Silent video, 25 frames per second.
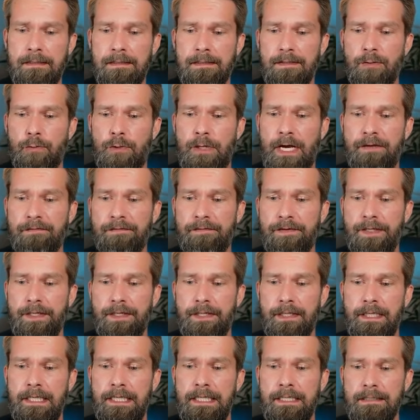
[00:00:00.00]
So we have
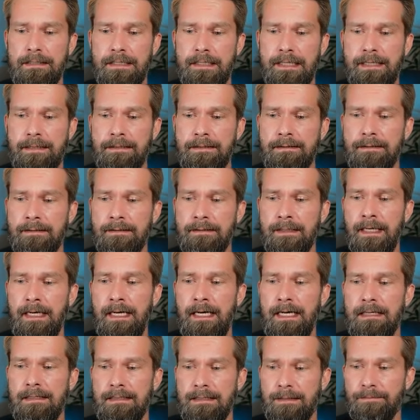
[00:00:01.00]
here eslint,
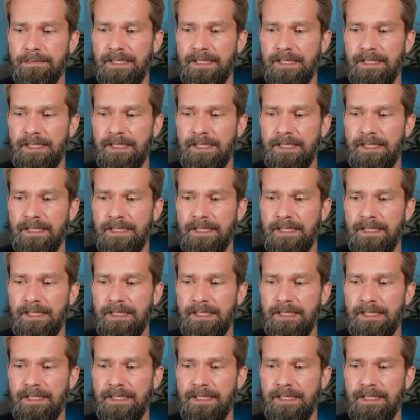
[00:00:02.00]
some